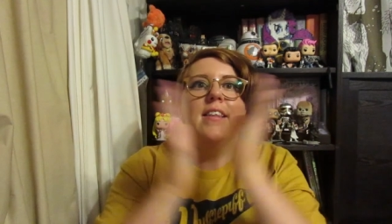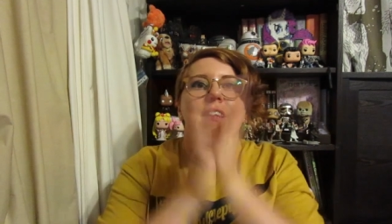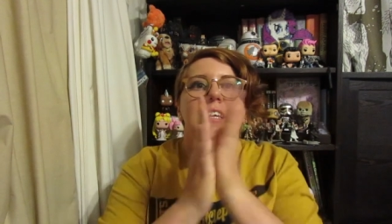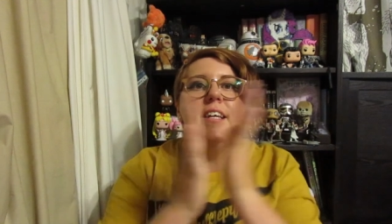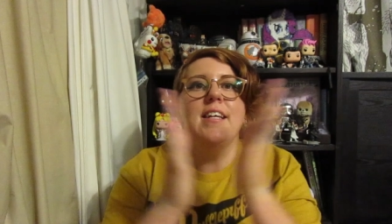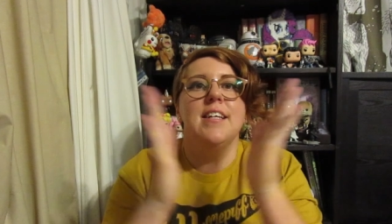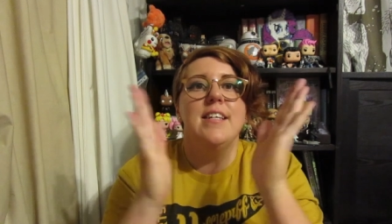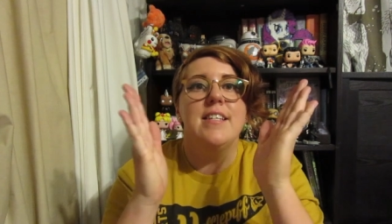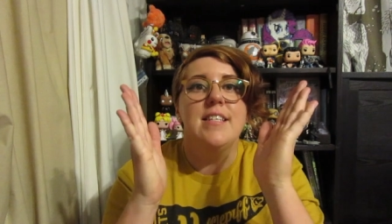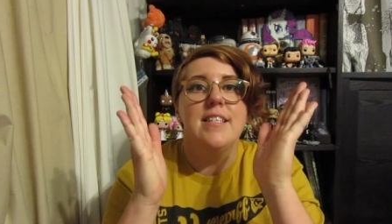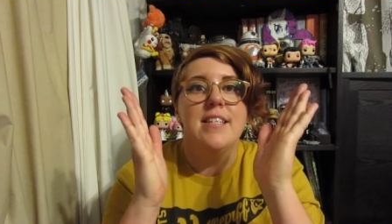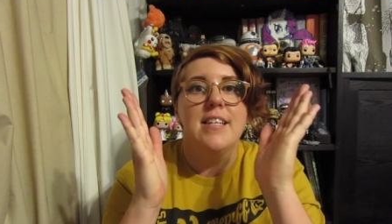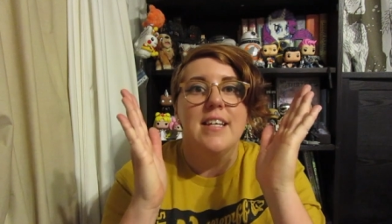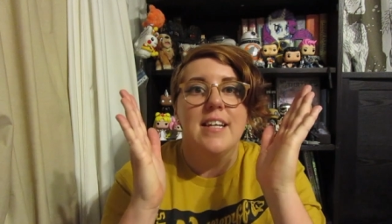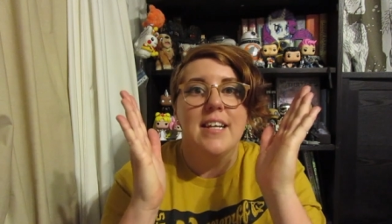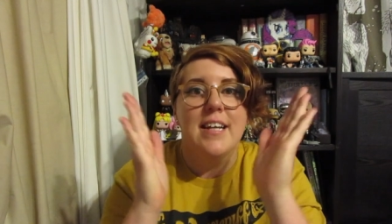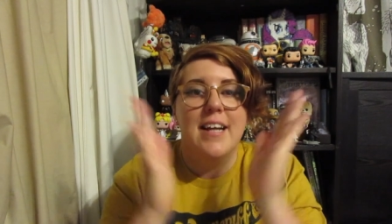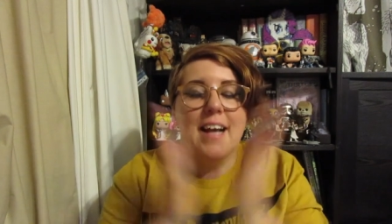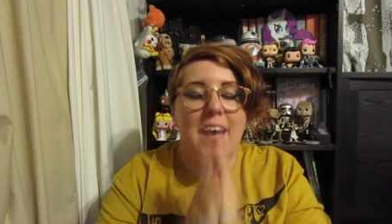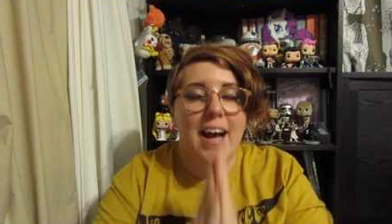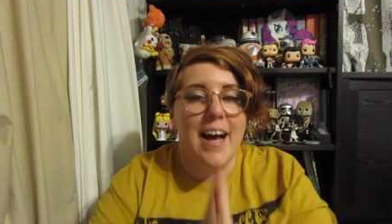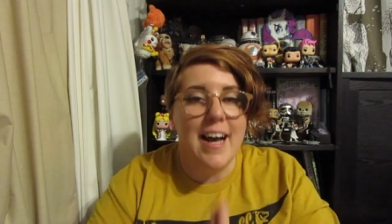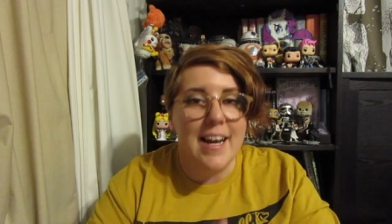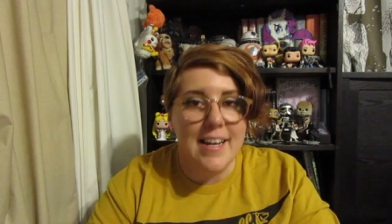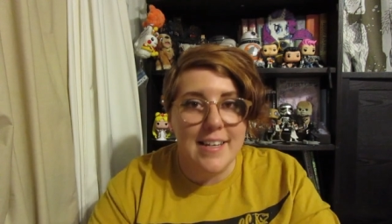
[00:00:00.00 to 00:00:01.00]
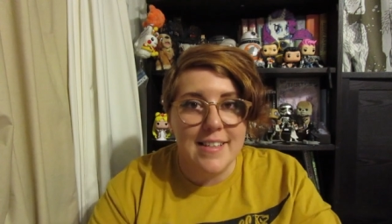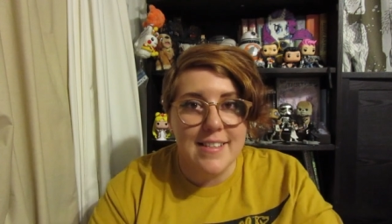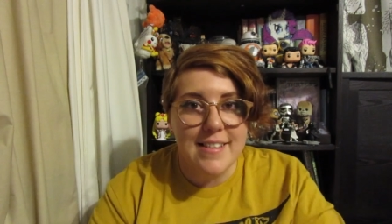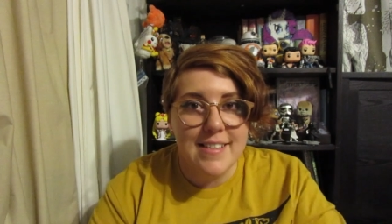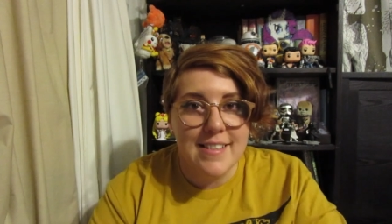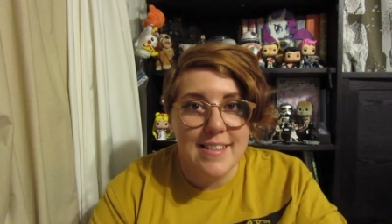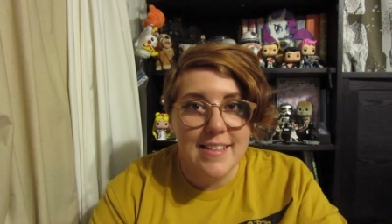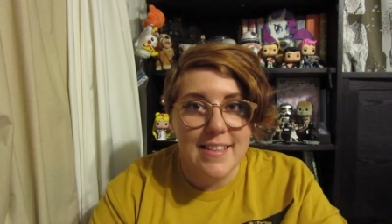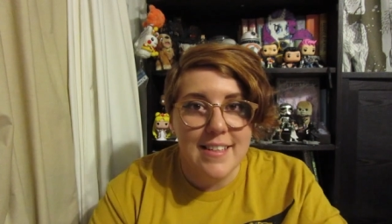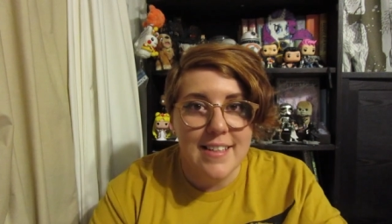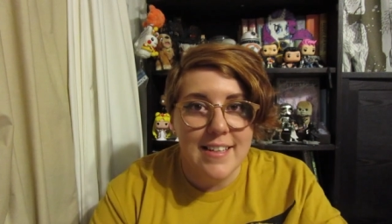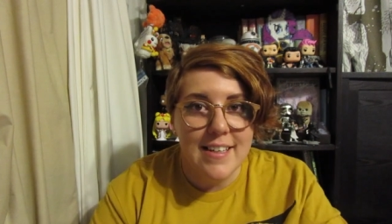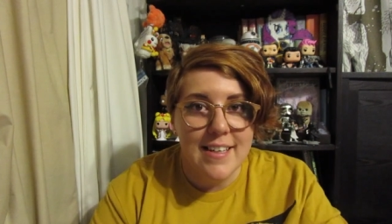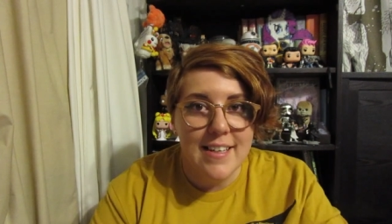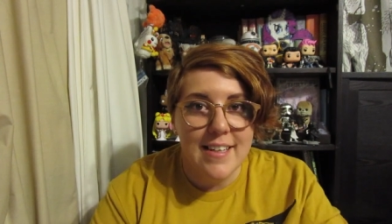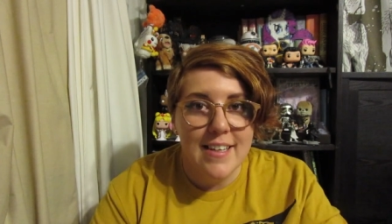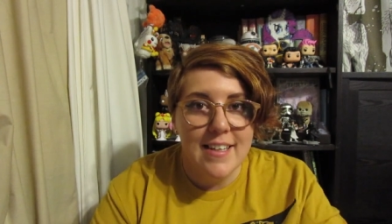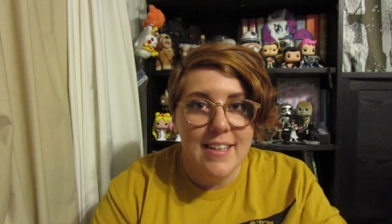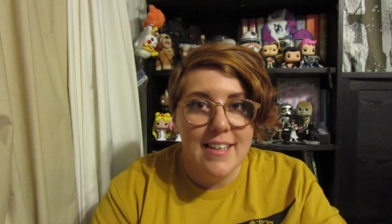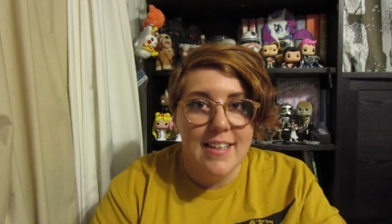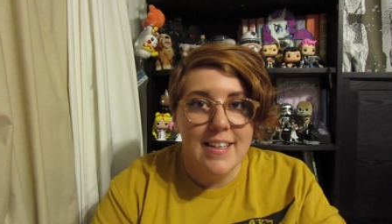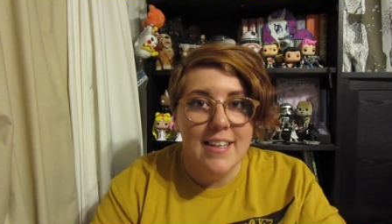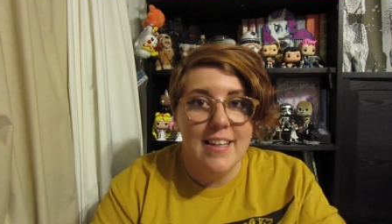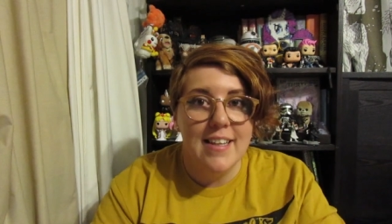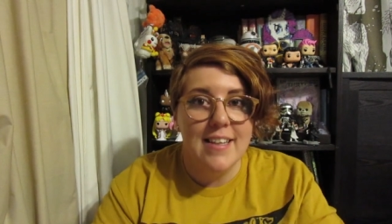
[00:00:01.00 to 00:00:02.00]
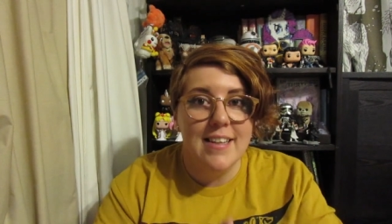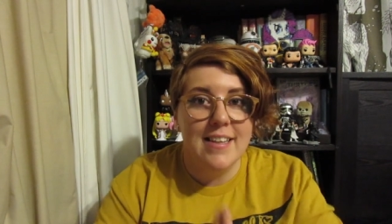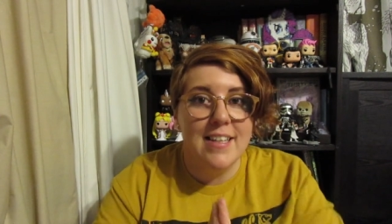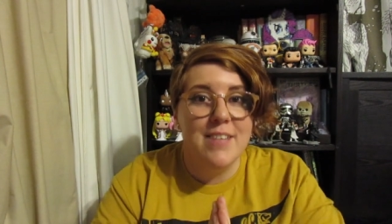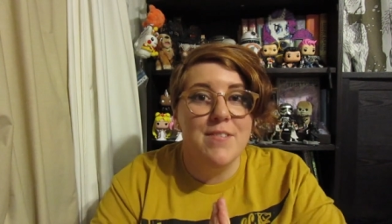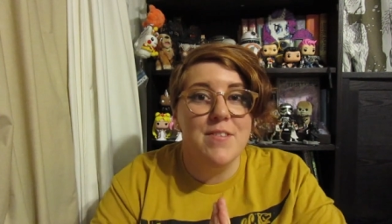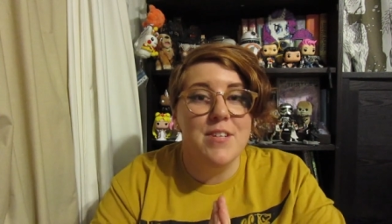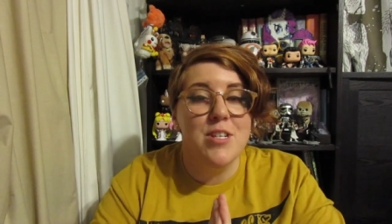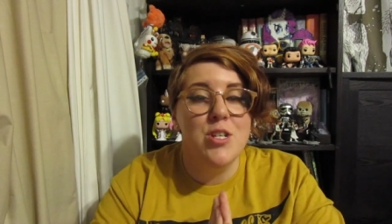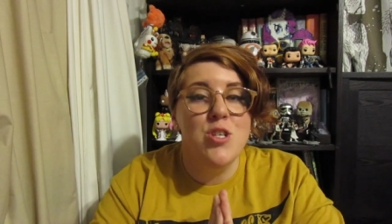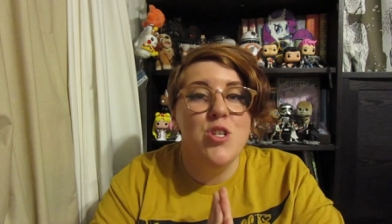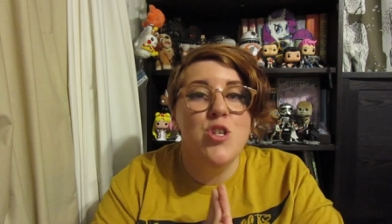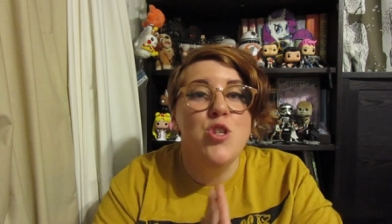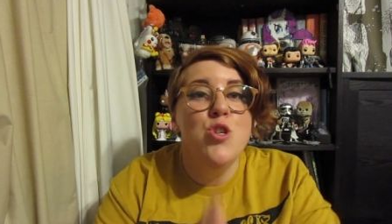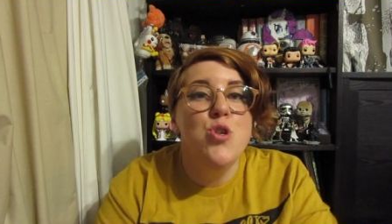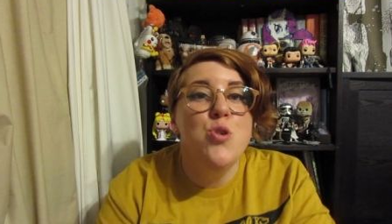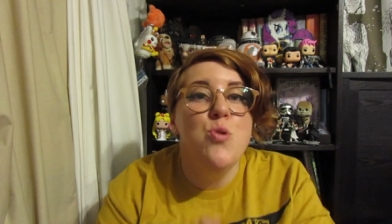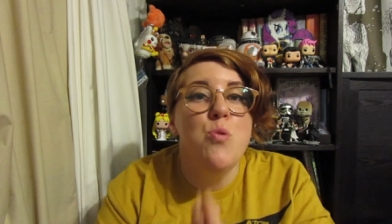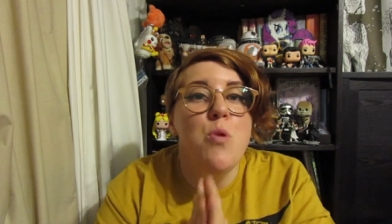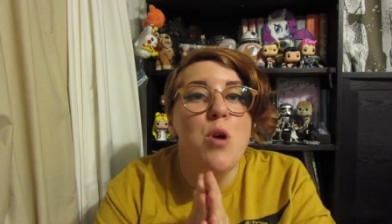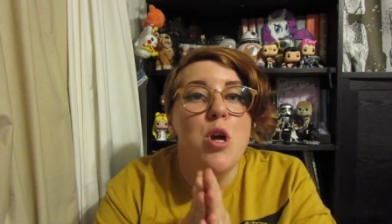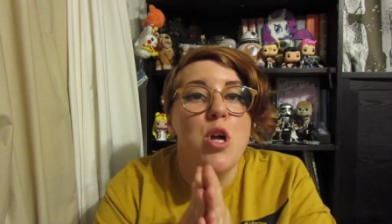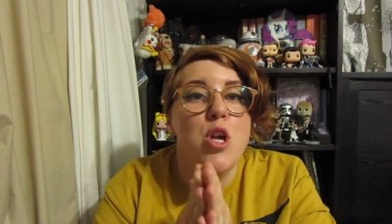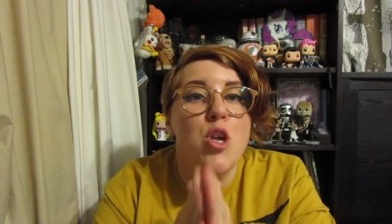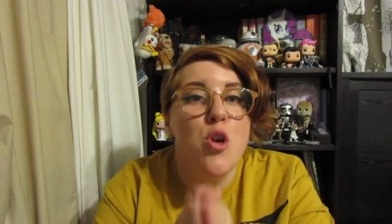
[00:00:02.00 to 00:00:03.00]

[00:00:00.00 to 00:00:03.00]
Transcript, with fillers: These guys live in New